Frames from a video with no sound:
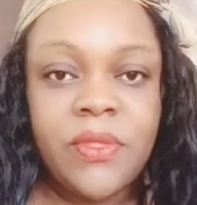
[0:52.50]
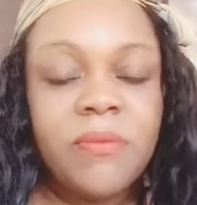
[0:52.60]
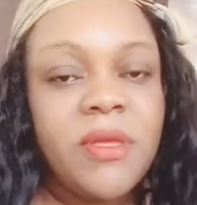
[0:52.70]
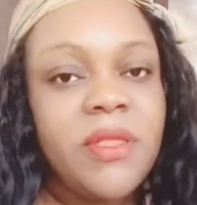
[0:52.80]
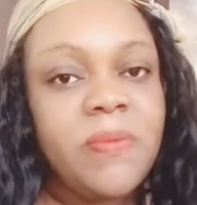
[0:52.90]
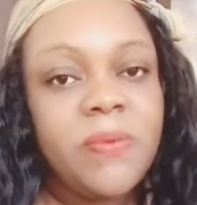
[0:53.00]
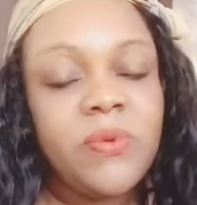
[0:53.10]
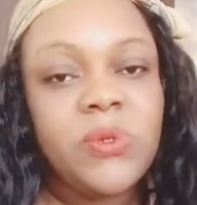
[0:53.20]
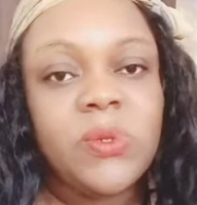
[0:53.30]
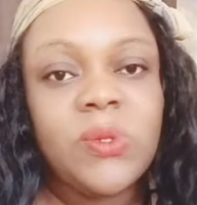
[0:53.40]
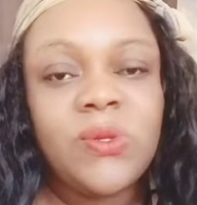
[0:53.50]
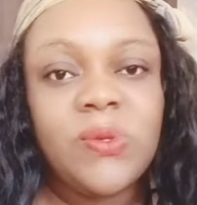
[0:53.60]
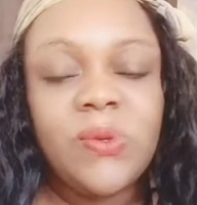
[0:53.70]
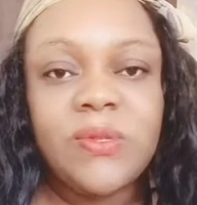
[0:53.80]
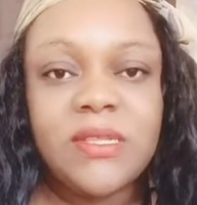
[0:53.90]
Many people do not
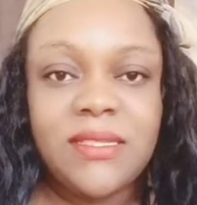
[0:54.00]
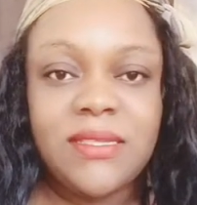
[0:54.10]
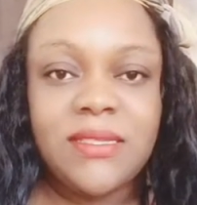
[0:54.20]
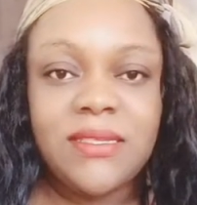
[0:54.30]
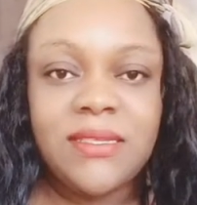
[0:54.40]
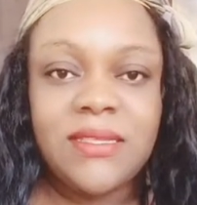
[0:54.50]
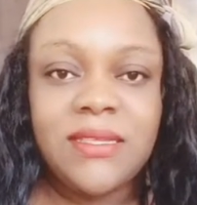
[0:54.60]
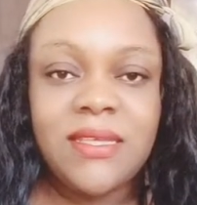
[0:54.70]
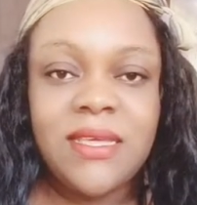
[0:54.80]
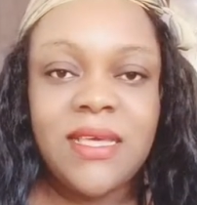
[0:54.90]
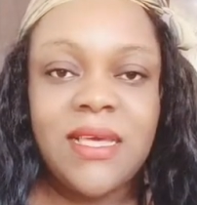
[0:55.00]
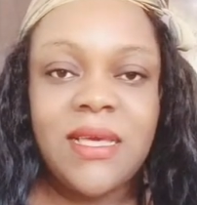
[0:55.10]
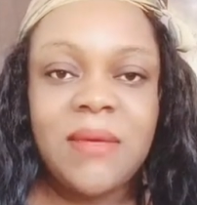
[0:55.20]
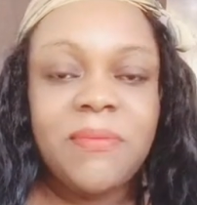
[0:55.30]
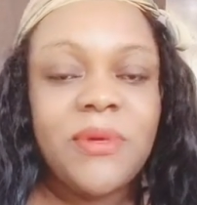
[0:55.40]
know this,
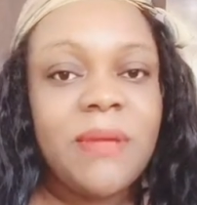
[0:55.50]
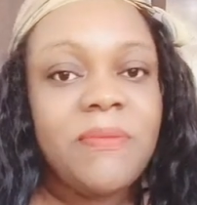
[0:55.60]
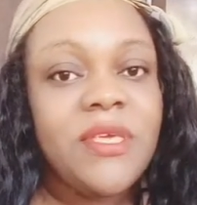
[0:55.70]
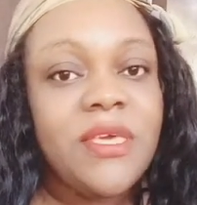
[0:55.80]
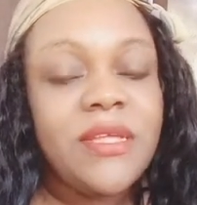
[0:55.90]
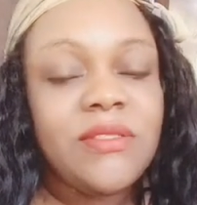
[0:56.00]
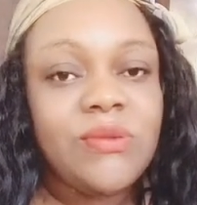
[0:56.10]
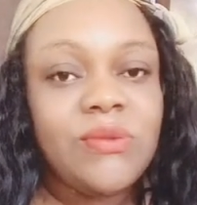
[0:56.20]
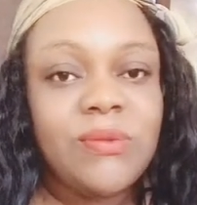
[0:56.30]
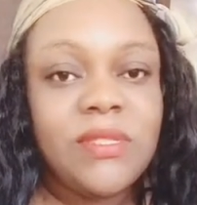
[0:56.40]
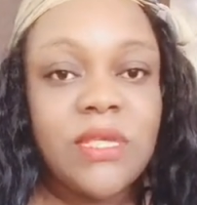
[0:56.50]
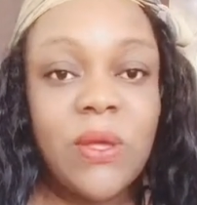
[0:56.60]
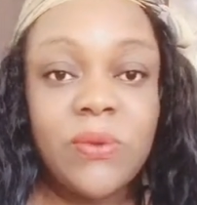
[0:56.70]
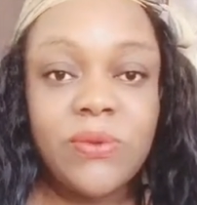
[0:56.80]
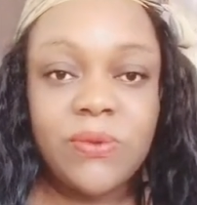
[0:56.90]
but I'm here to
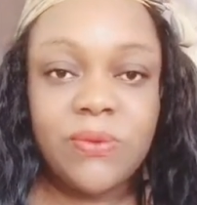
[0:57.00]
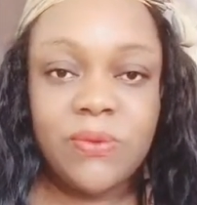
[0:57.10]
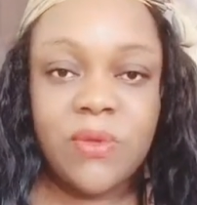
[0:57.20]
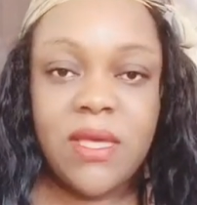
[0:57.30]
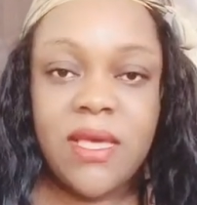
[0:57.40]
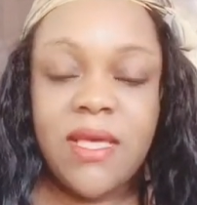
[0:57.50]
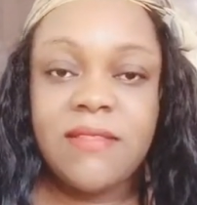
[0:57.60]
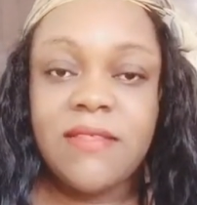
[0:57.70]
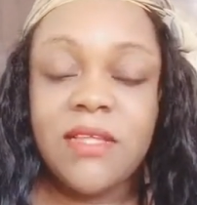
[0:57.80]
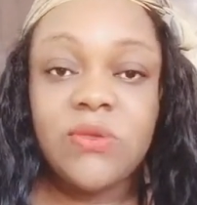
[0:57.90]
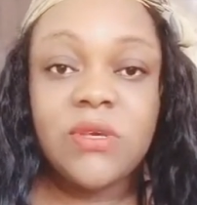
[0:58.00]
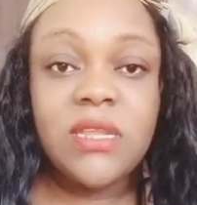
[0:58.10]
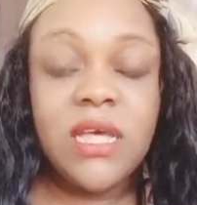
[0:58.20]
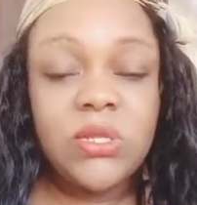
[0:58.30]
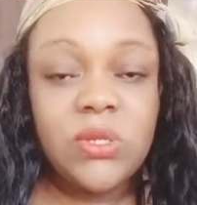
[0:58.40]
tell you that you can
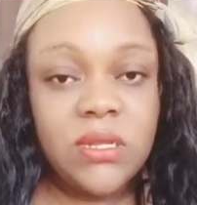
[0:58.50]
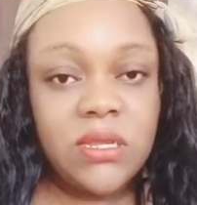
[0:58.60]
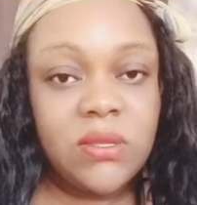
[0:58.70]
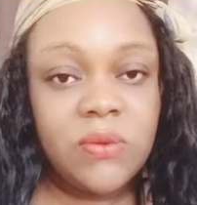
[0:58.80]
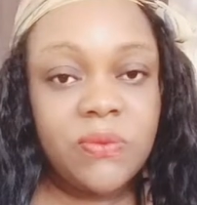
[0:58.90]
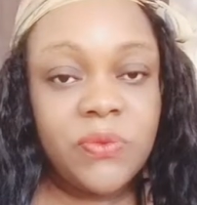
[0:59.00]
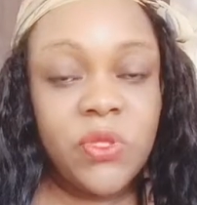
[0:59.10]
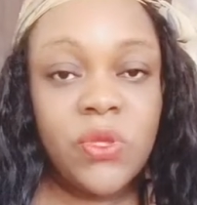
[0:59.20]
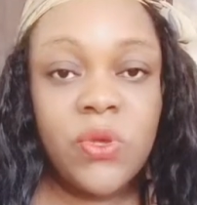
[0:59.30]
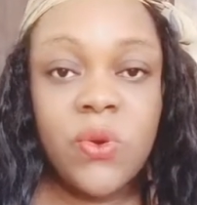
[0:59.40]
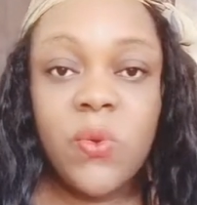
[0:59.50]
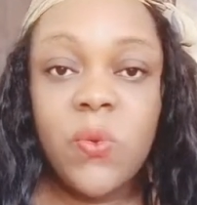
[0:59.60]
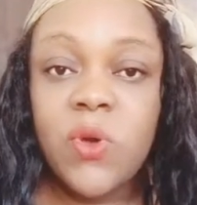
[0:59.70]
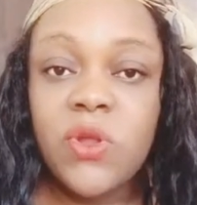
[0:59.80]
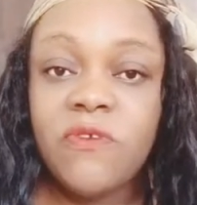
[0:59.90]
actually
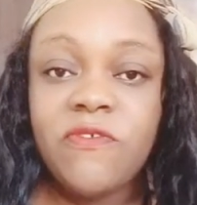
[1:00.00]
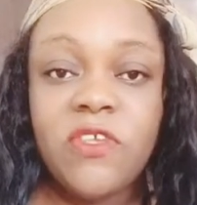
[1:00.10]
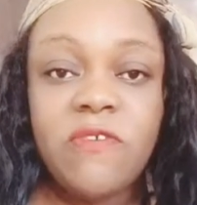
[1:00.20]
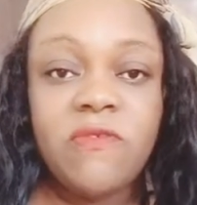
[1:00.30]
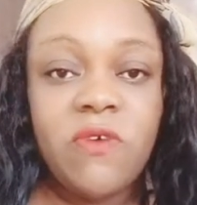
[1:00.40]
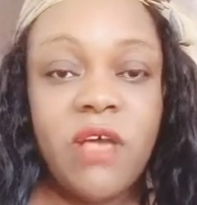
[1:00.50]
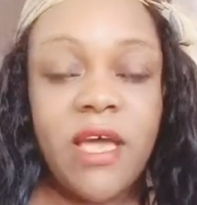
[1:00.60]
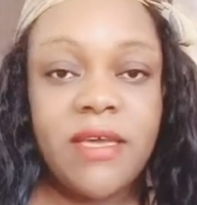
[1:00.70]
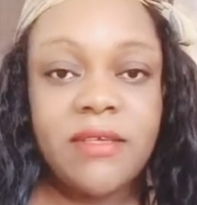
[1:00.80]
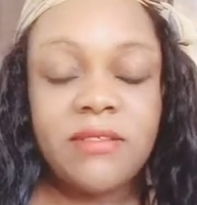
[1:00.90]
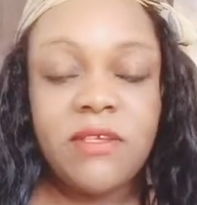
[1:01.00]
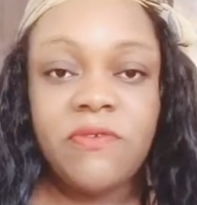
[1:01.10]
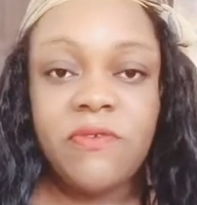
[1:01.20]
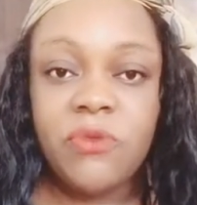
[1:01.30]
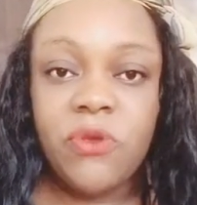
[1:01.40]
ward off evil eyes
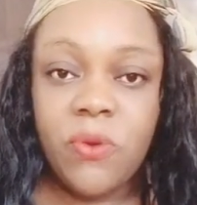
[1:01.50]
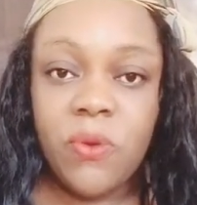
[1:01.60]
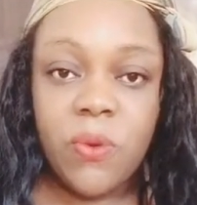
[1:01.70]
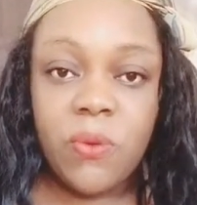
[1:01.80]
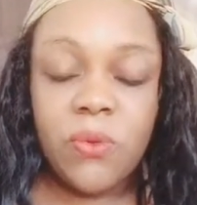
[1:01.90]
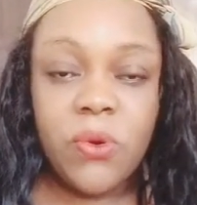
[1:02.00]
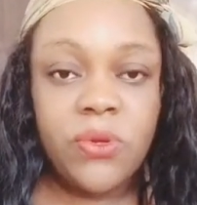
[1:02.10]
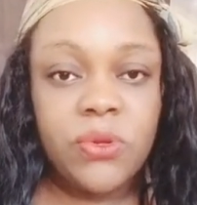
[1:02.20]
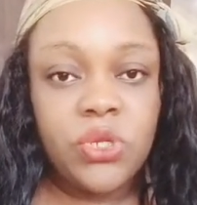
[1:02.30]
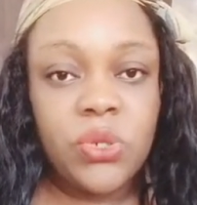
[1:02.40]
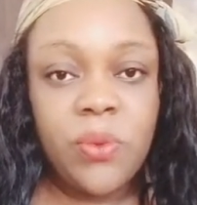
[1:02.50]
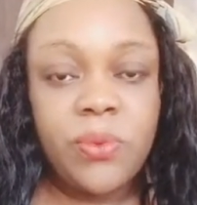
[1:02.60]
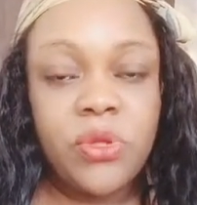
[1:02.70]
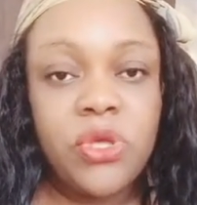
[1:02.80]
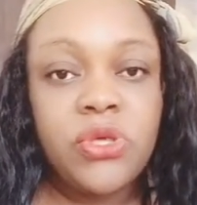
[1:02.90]
from your home or your shop
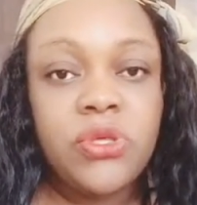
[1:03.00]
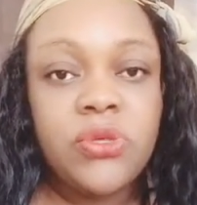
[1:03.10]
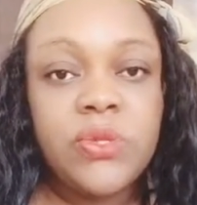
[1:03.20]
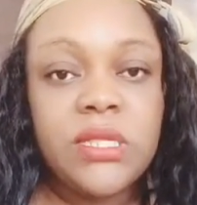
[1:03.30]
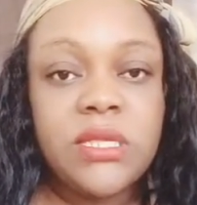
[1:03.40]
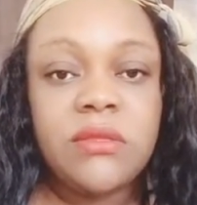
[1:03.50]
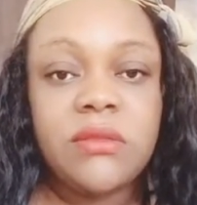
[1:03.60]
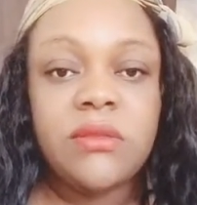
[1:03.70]
using